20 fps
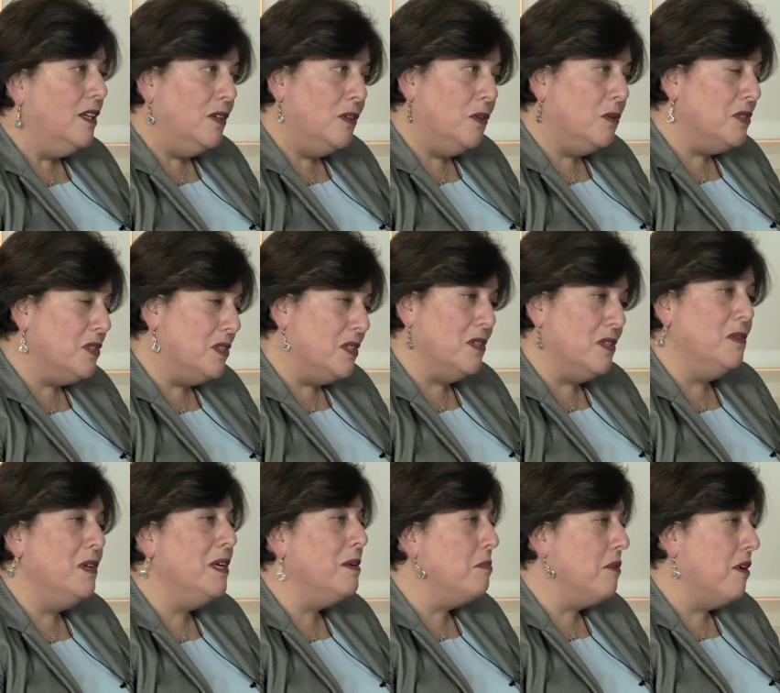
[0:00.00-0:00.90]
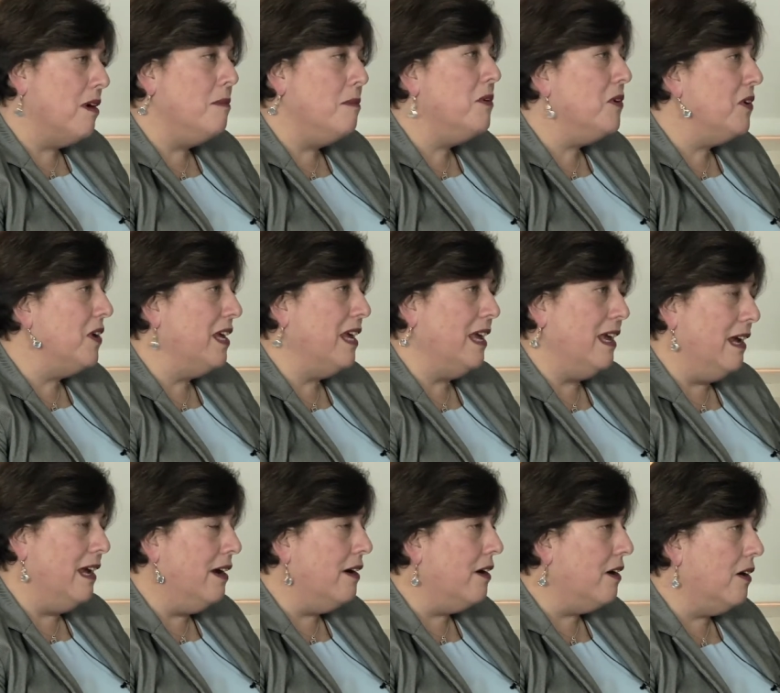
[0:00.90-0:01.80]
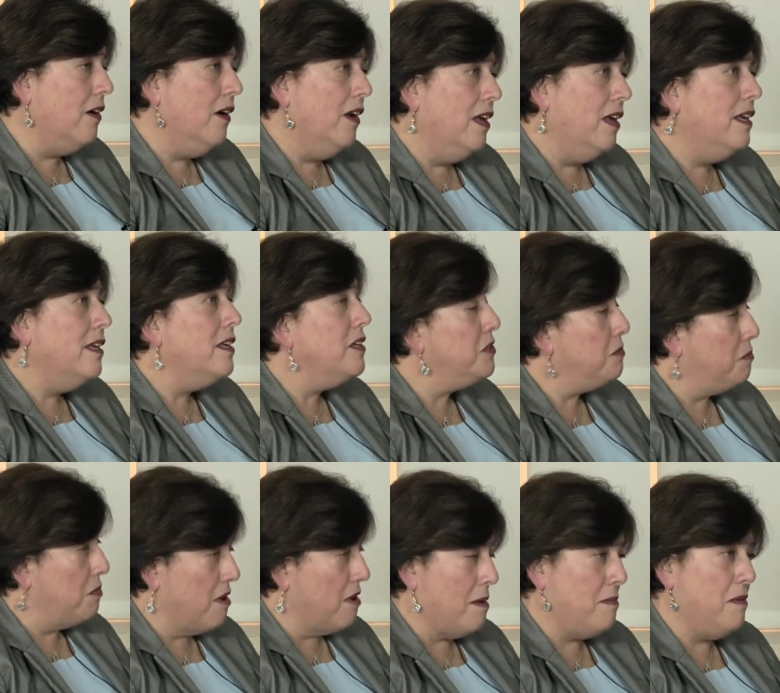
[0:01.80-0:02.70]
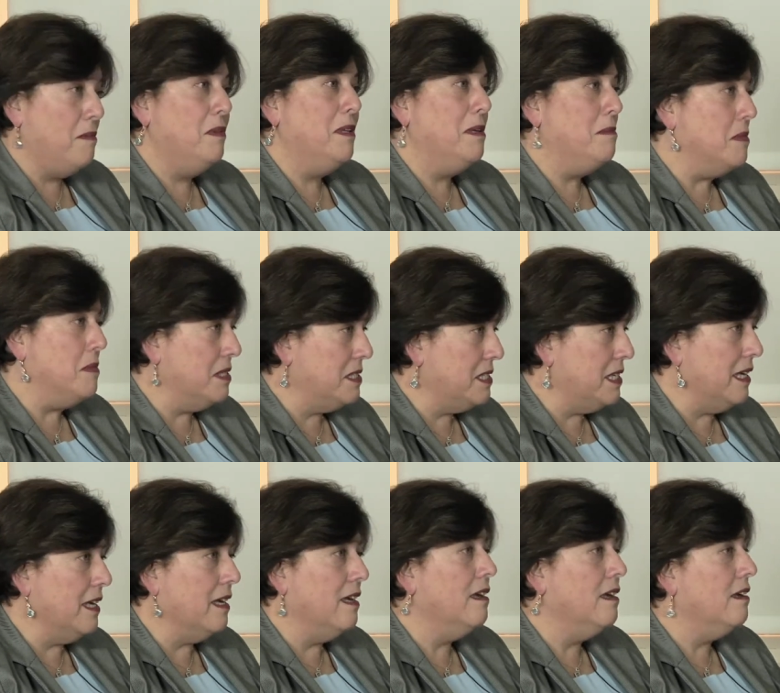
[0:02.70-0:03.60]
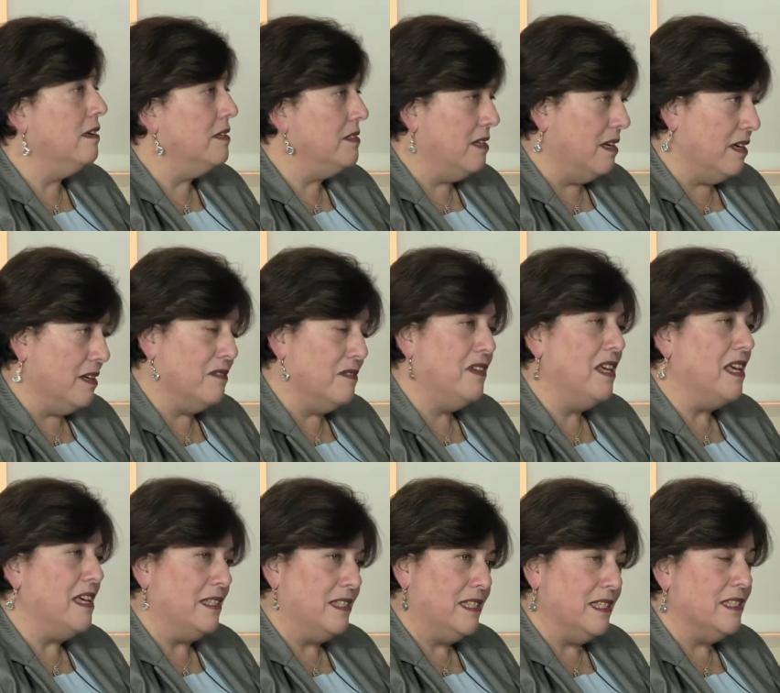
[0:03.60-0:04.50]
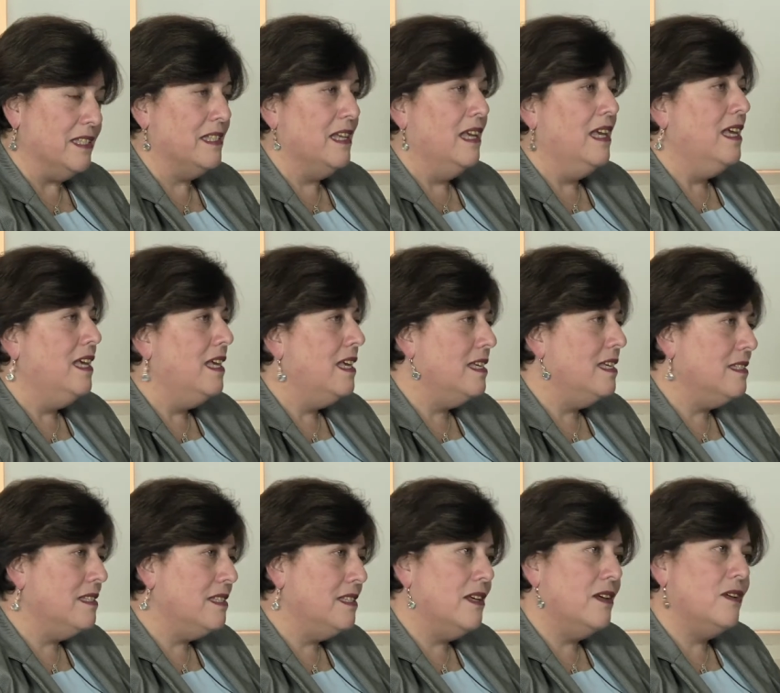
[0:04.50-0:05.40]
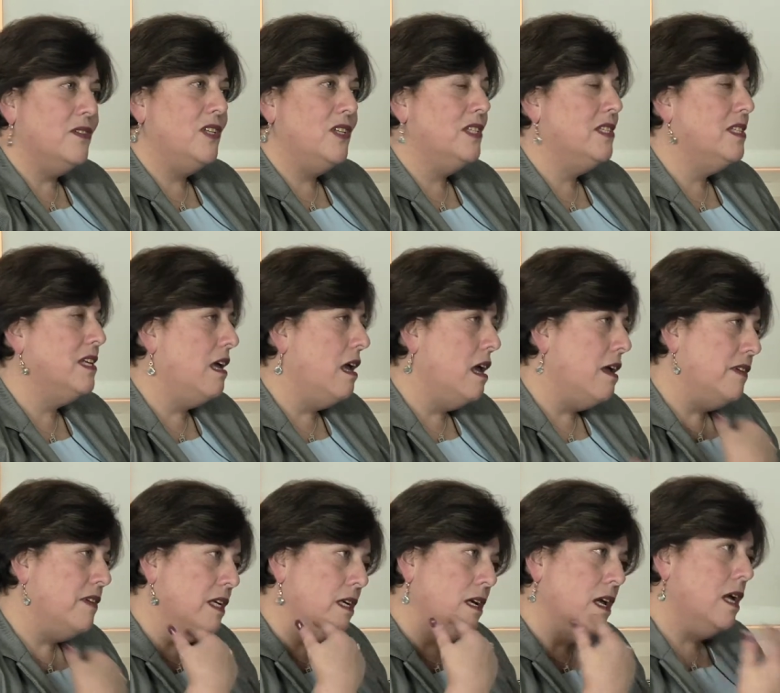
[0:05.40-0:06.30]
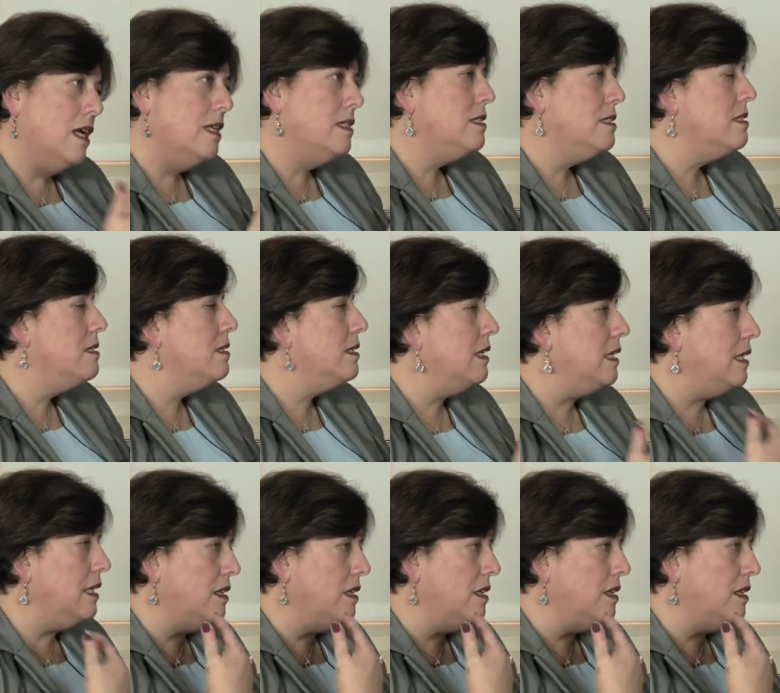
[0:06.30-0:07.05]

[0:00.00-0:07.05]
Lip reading: who is doing primary care is probably missing a ton of cases. And so just to have it constantly